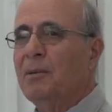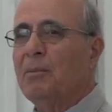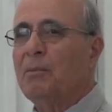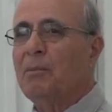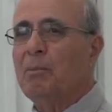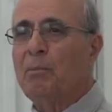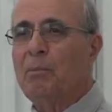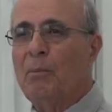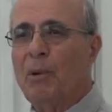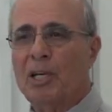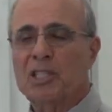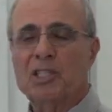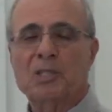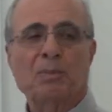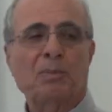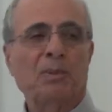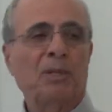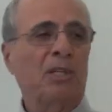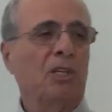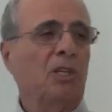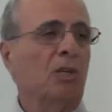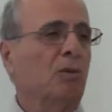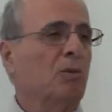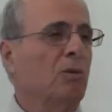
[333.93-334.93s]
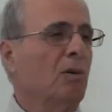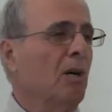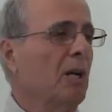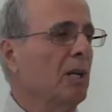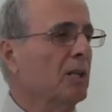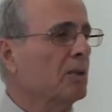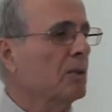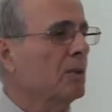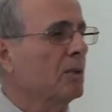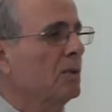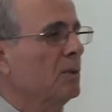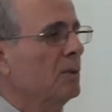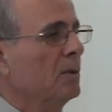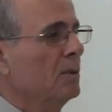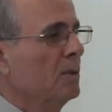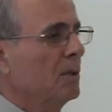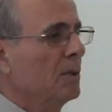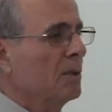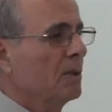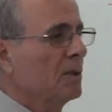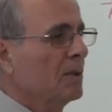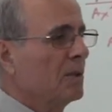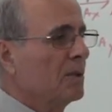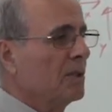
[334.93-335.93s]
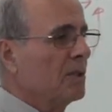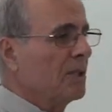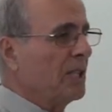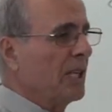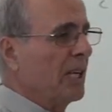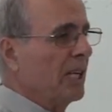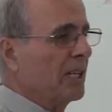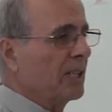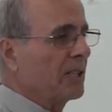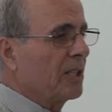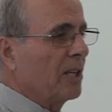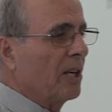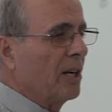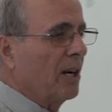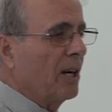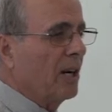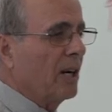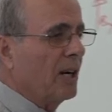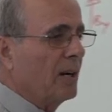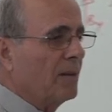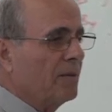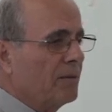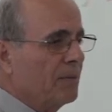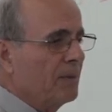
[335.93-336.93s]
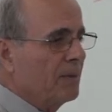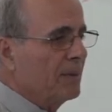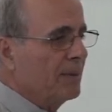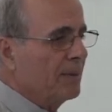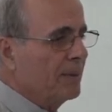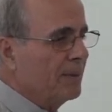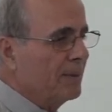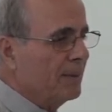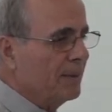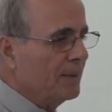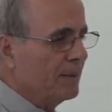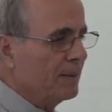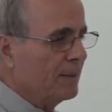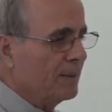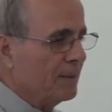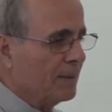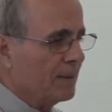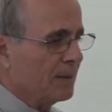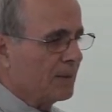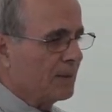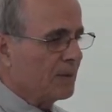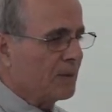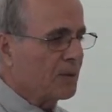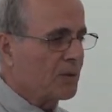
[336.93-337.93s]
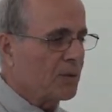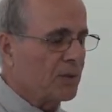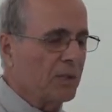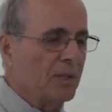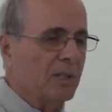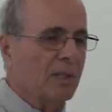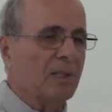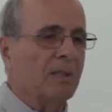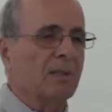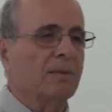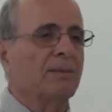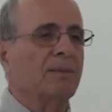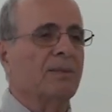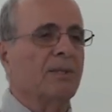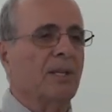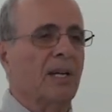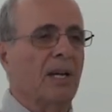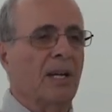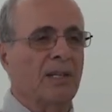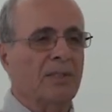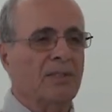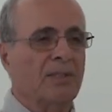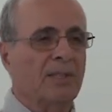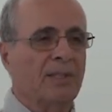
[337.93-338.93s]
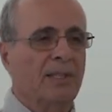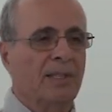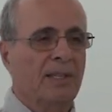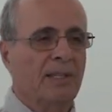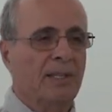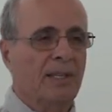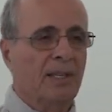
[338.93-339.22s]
must be equal to delta of steel. Yes?